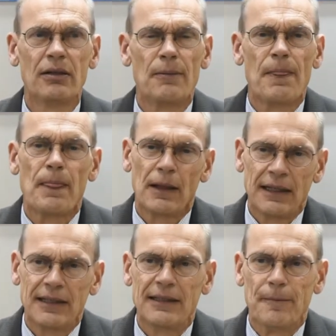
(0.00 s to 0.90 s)
target?
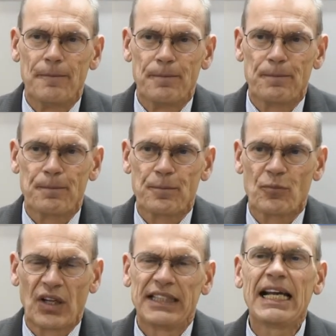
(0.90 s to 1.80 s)
What is your target for the
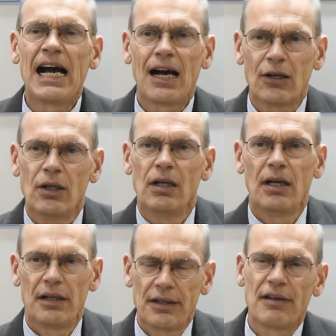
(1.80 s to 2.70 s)
visitors? Yeah,
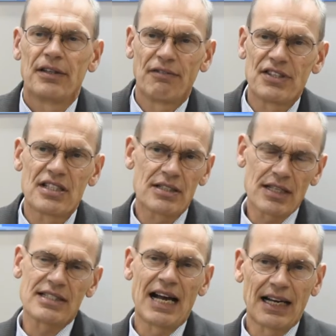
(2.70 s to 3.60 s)
the
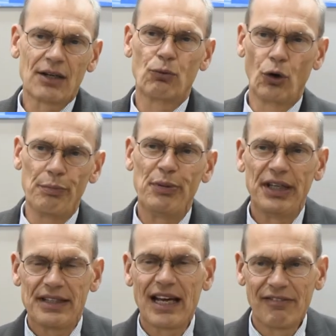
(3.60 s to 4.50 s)
visitors' target would
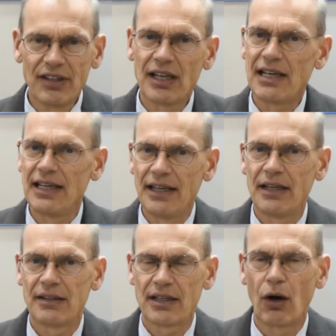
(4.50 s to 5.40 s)
be
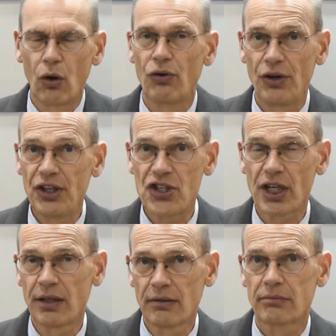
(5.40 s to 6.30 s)
definitely the whole
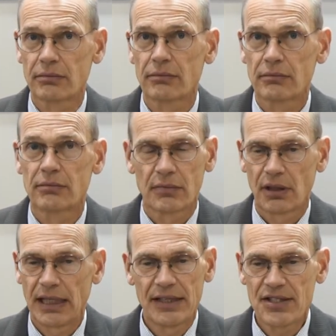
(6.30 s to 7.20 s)
region,
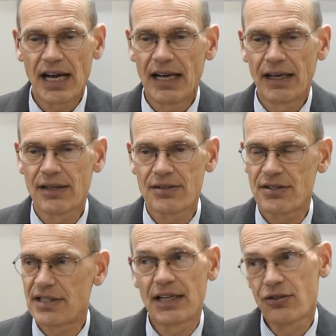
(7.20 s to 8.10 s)
entire
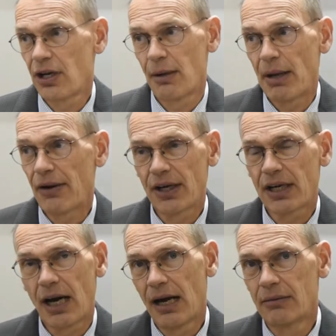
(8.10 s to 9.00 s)
Central
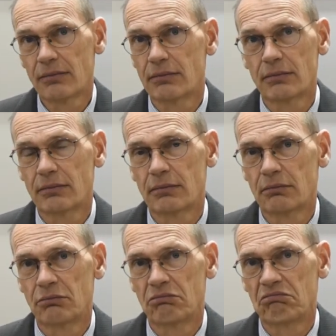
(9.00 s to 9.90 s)
America.
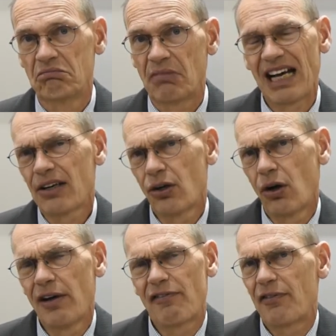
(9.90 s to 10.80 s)
I don't
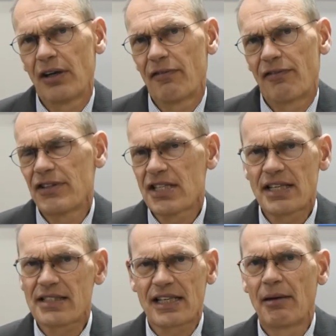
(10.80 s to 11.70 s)
know if
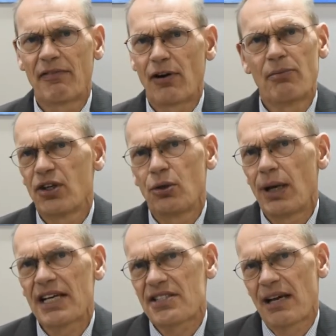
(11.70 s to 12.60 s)
visitors come from the
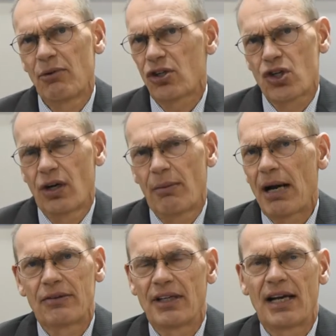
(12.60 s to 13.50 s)
US, I'm not sure
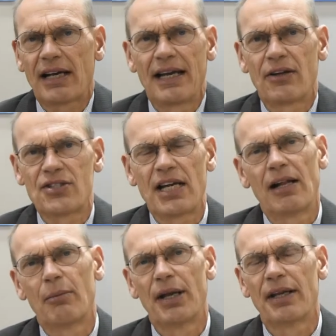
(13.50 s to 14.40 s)
about that, I cannot
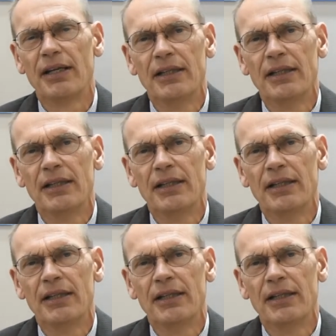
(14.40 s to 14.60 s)
tell, but